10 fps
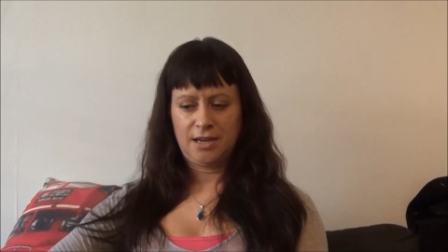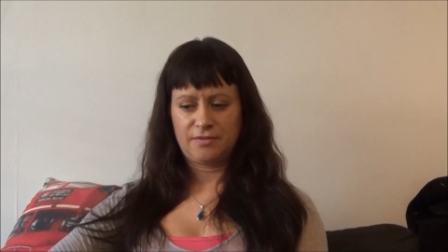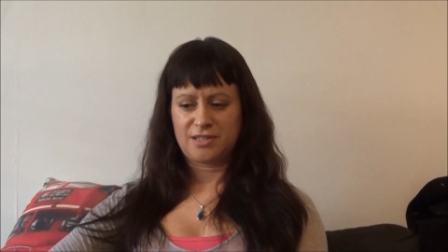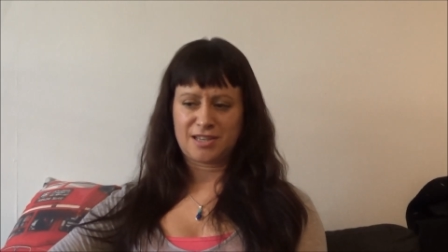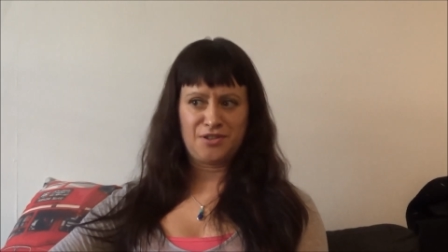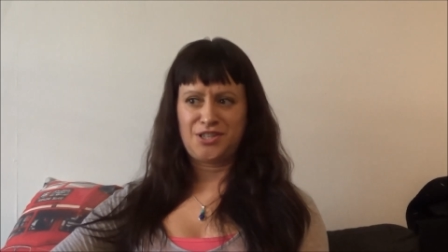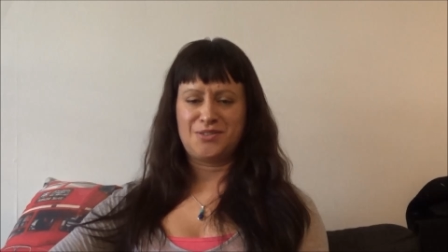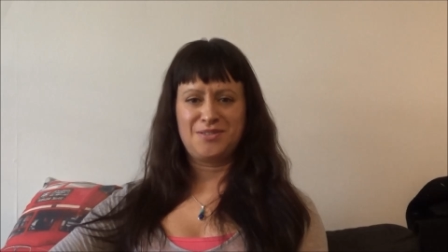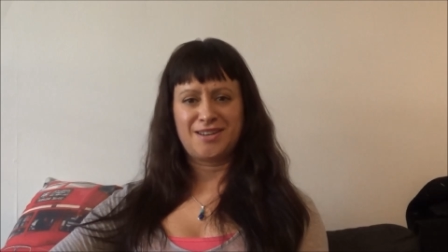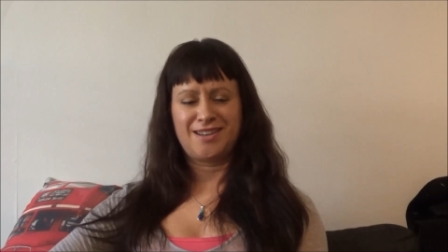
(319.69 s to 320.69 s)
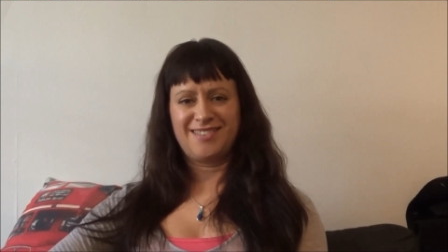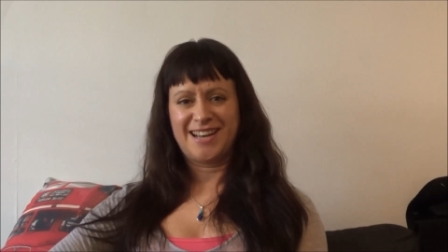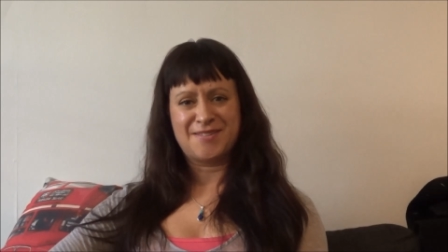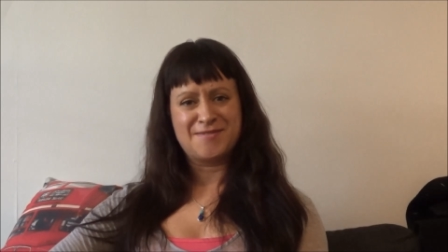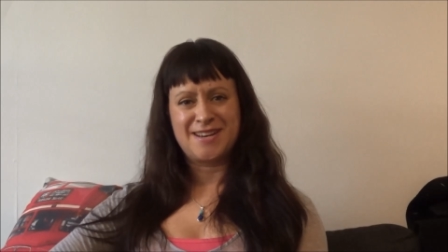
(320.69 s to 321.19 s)
I've discovered yoga and
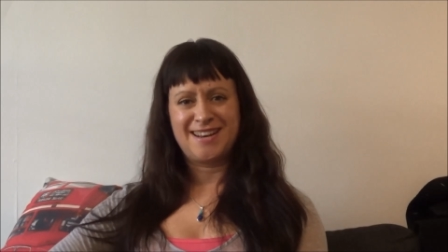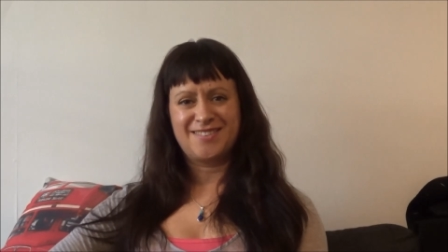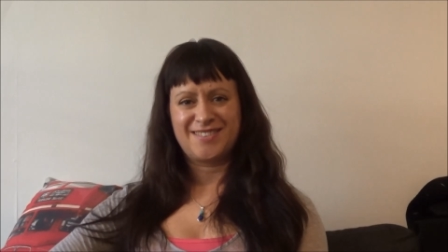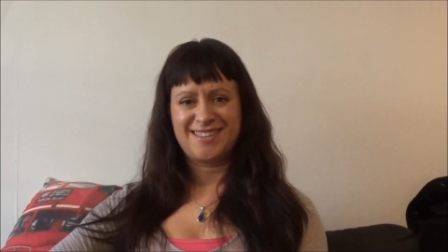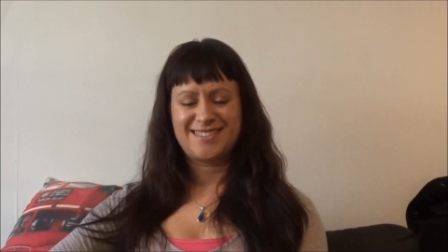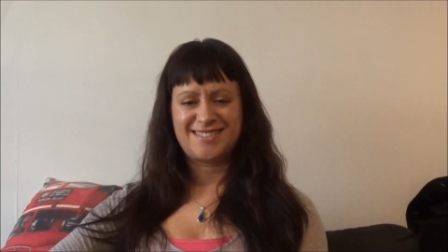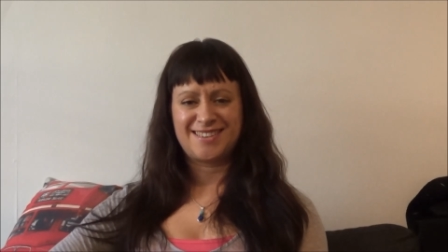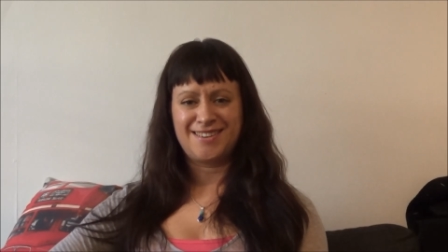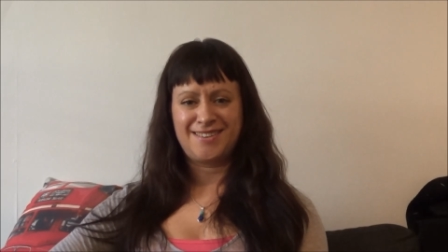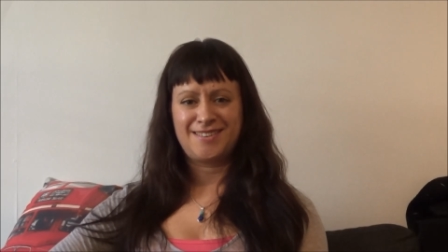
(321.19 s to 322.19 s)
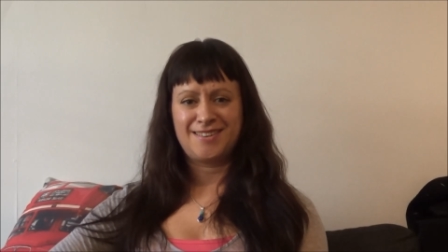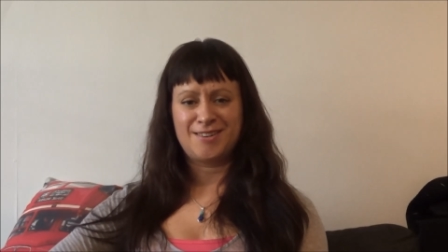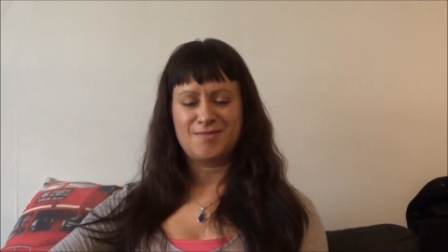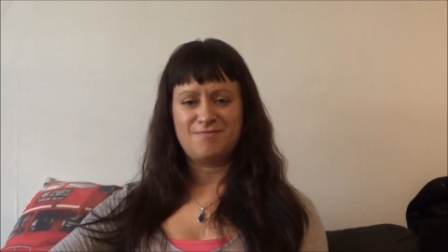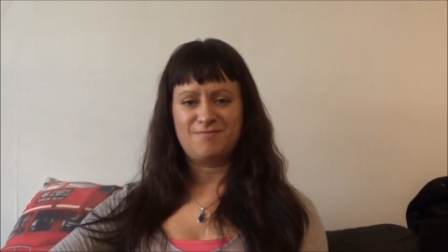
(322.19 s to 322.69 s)
now I really love it. So
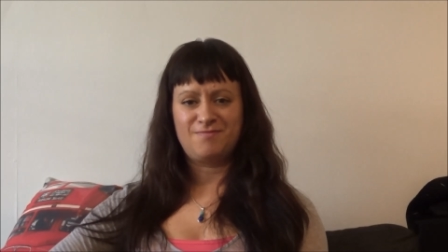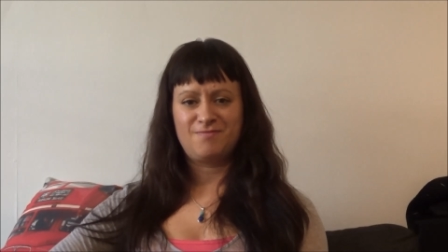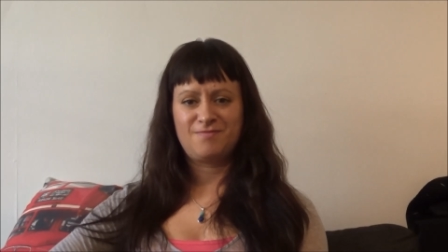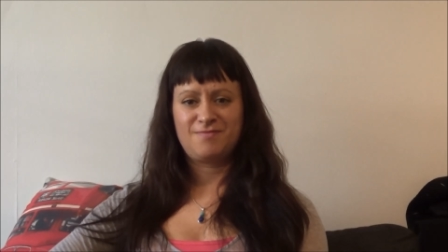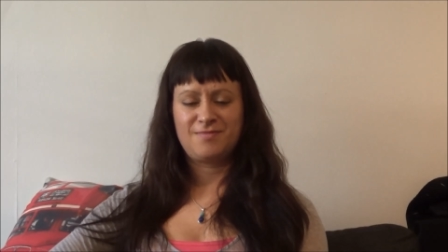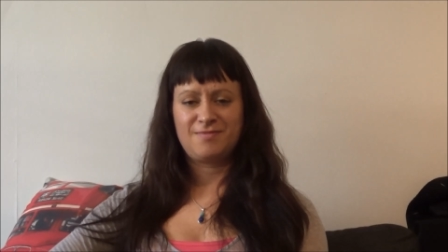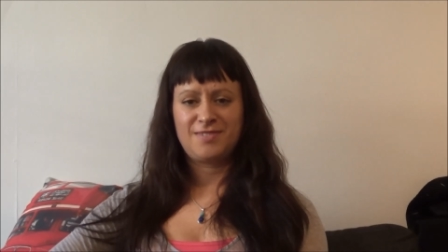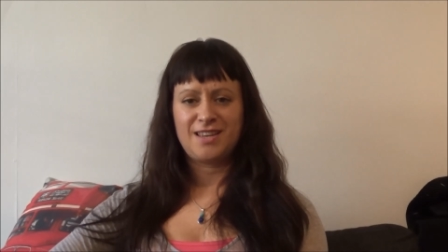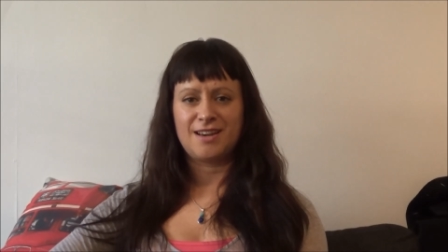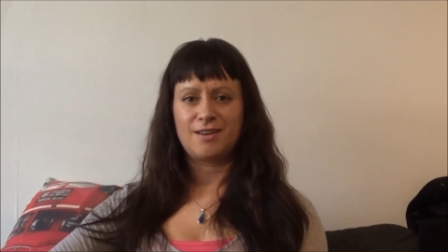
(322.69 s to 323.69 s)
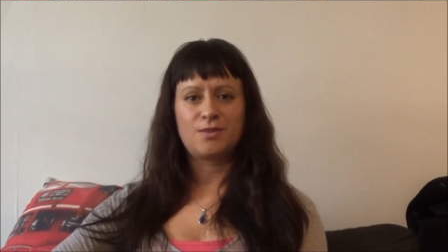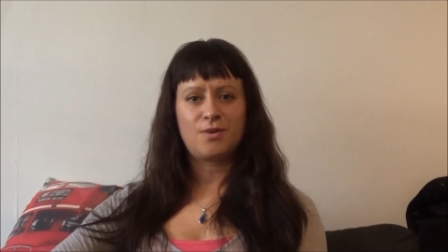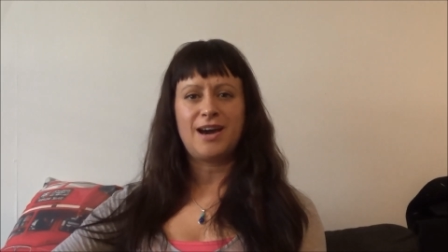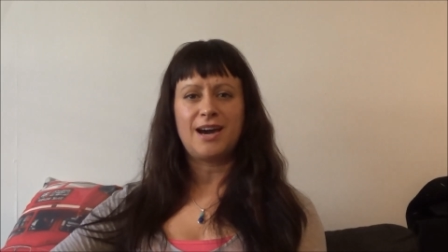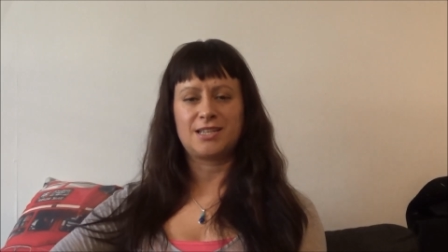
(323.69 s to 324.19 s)
um, yeah,
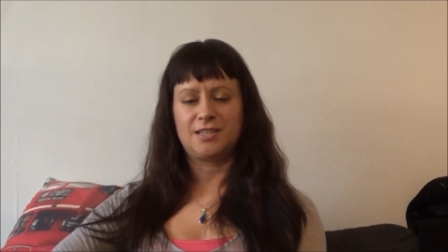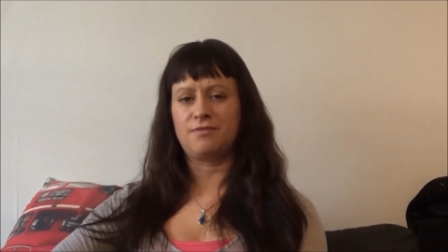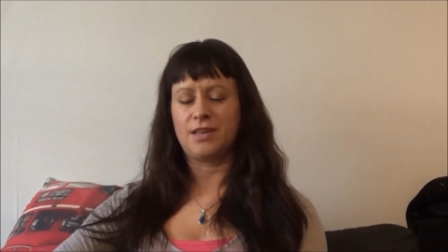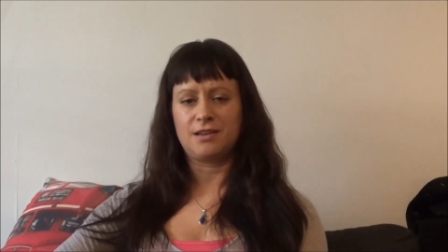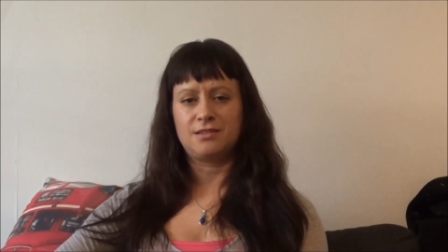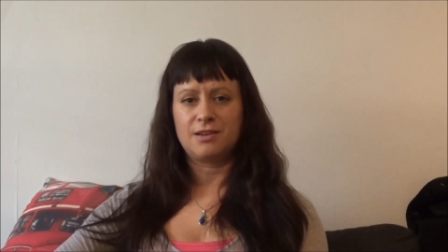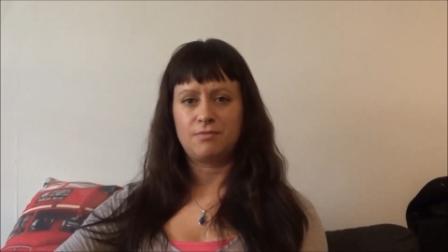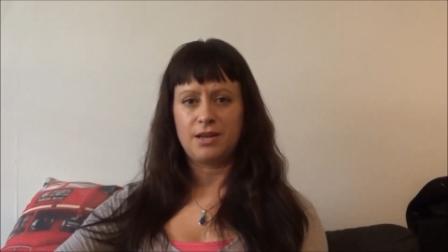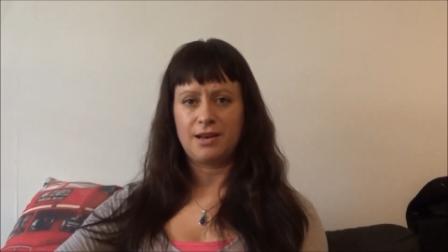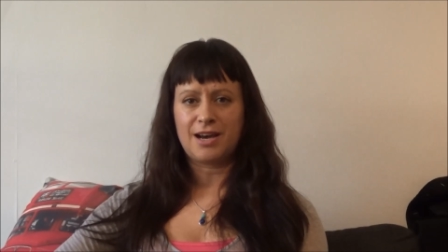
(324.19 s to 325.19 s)
quite active things generally